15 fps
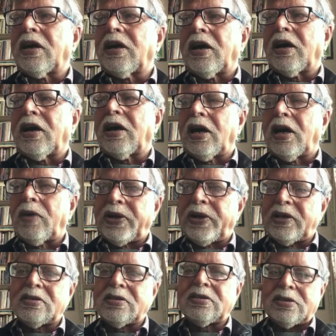
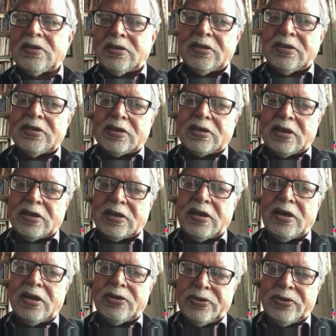AAP has
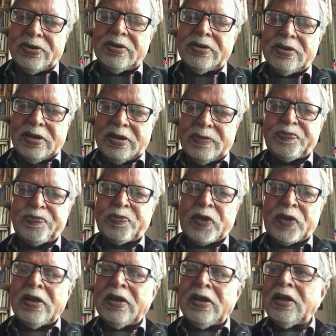cut down them,
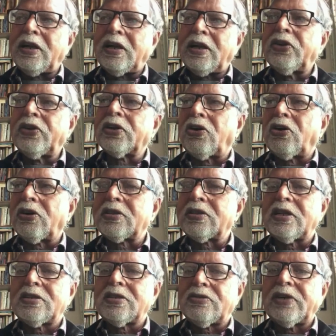and even
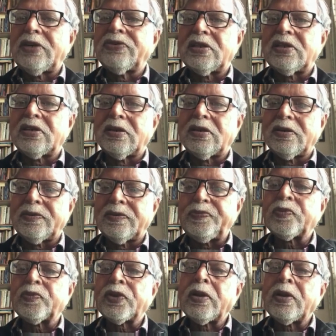Congress has revived
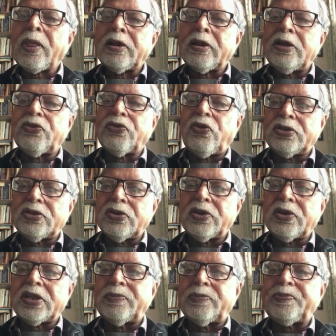certain
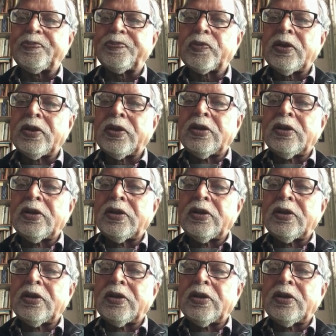influence over them.